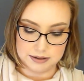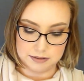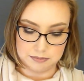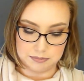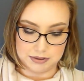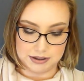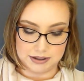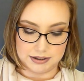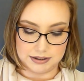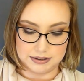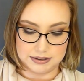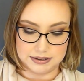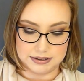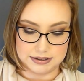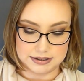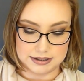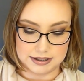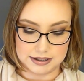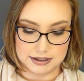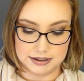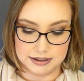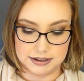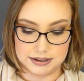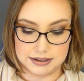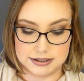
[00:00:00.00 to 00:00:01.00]
Because
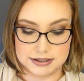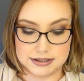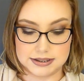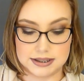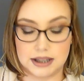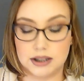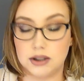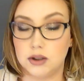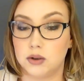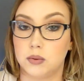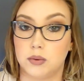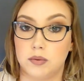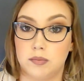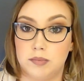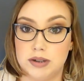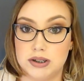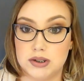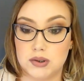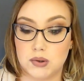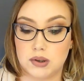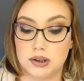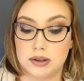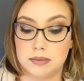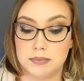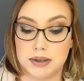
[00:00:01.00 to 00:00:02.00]
this is how long we've been
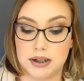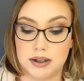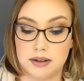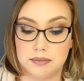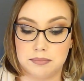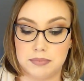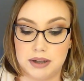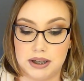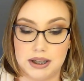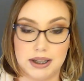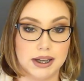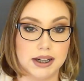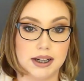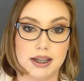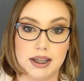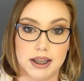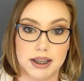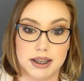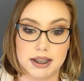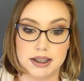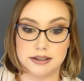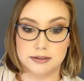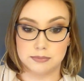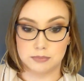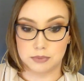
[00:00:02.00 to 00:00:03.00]
talking about me getting
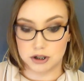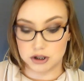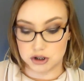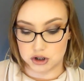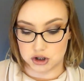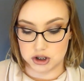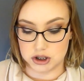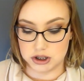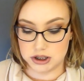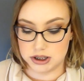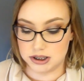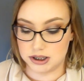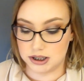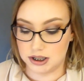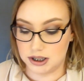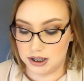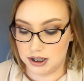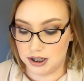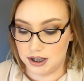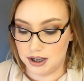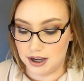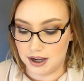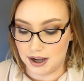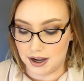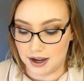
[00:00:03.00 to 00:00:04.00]
these brushes.
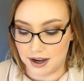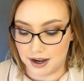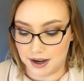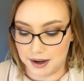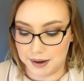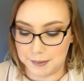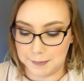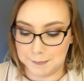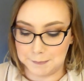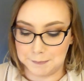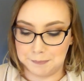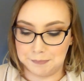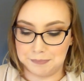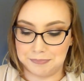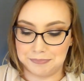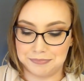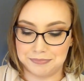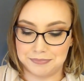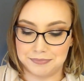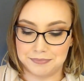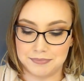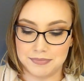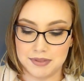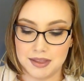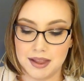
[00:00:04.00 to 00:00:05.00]
But
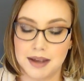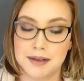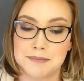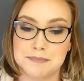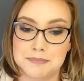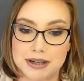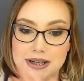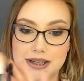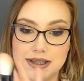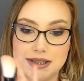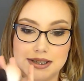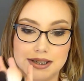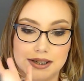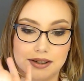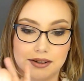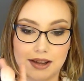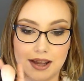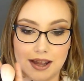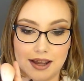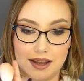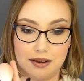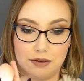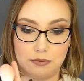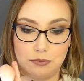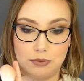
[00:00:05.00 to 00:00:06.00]
I did
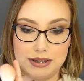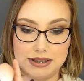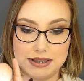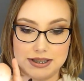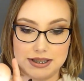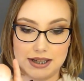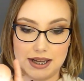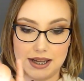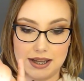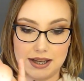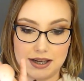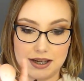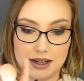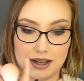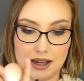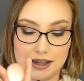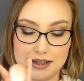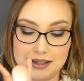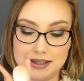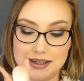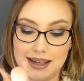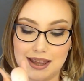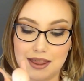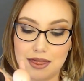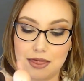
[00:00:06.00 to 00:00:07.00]

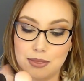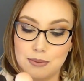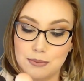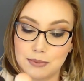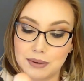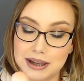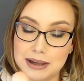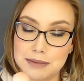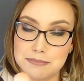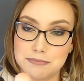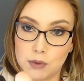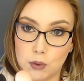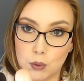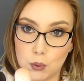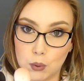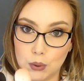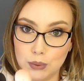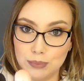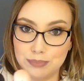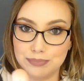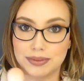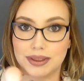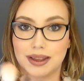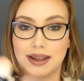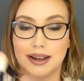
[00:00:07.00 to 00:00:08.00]
get three
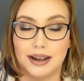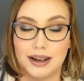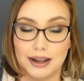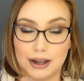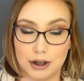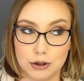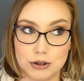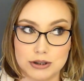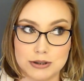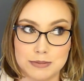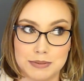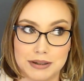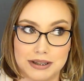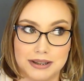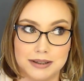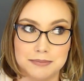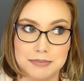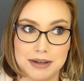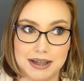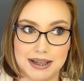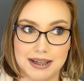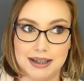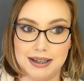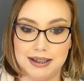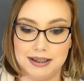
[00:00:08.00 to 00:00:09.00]
more. I got to pick them.
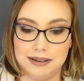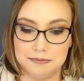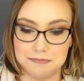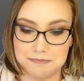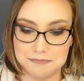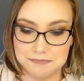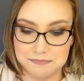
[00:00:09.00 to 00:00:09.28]
He